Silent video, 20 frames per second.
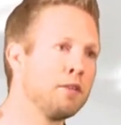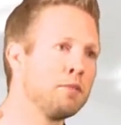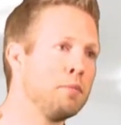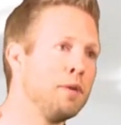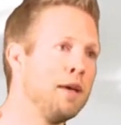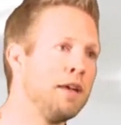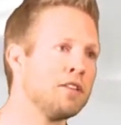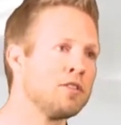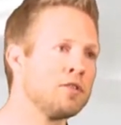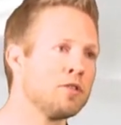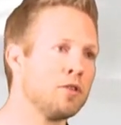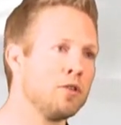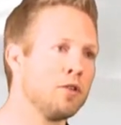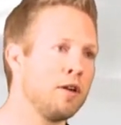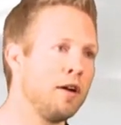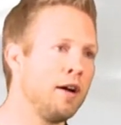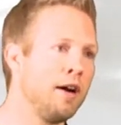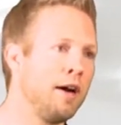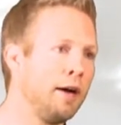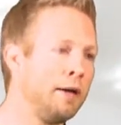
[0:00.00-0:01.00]
mitts,
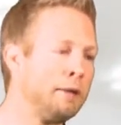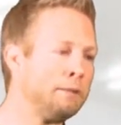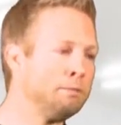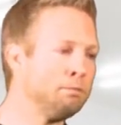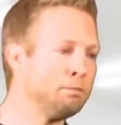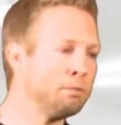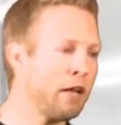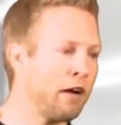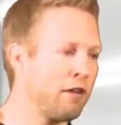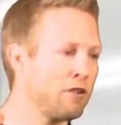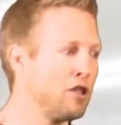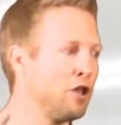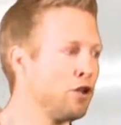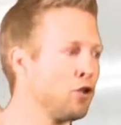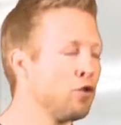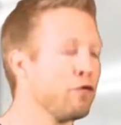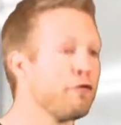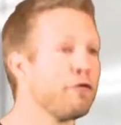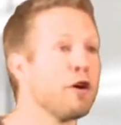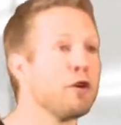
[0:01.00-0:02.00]
or they're actually
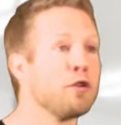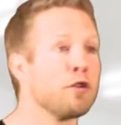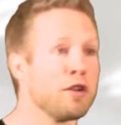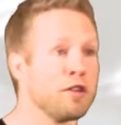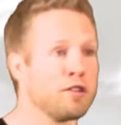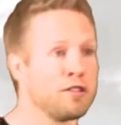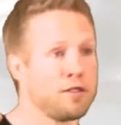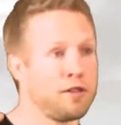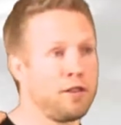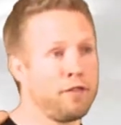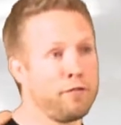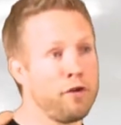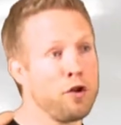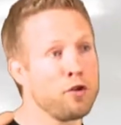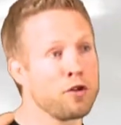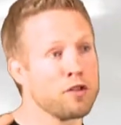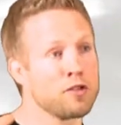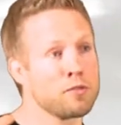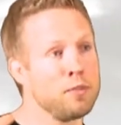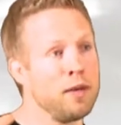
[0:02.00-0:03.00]
called
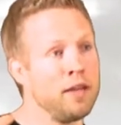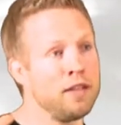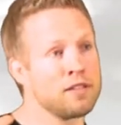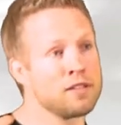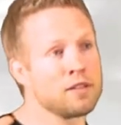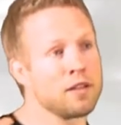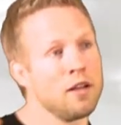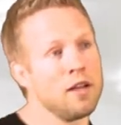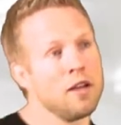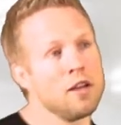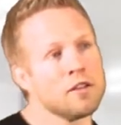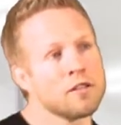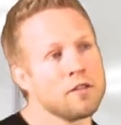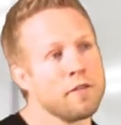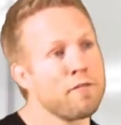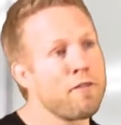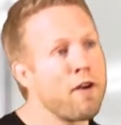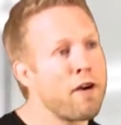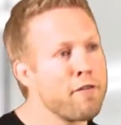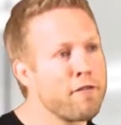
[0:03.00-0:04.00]
focus mitts. So
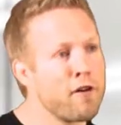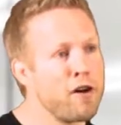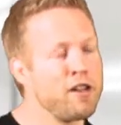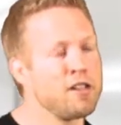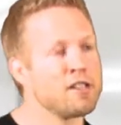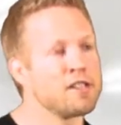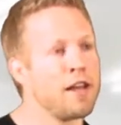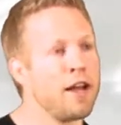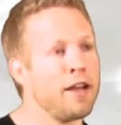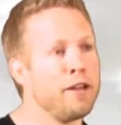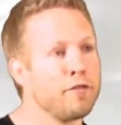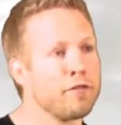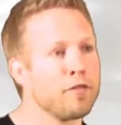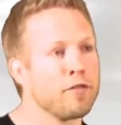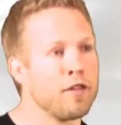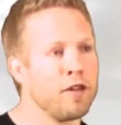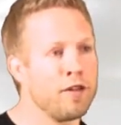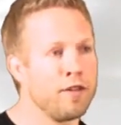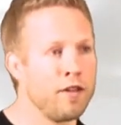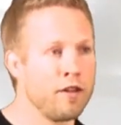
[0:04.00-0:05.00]
very, very
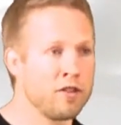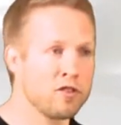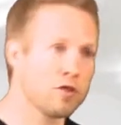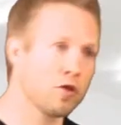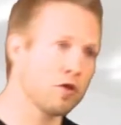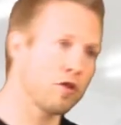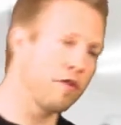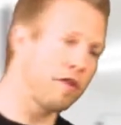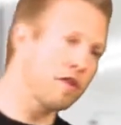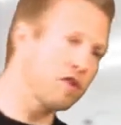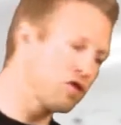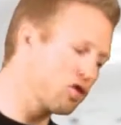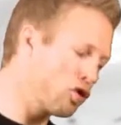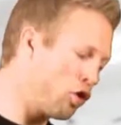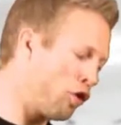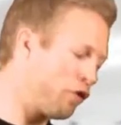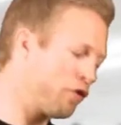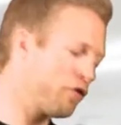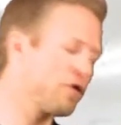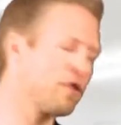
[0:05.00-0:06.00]
safe, and a sort of a
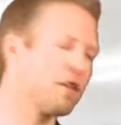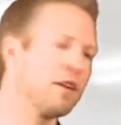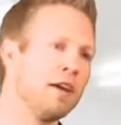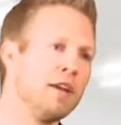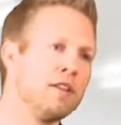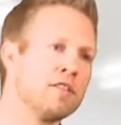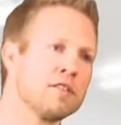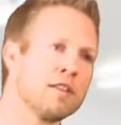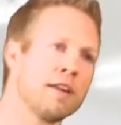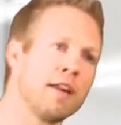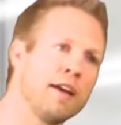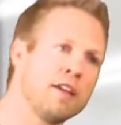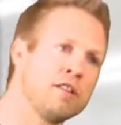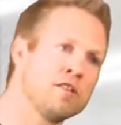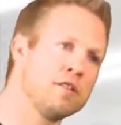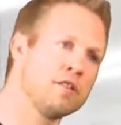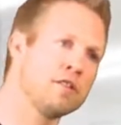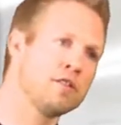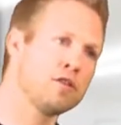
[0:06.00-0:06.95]
soft insulation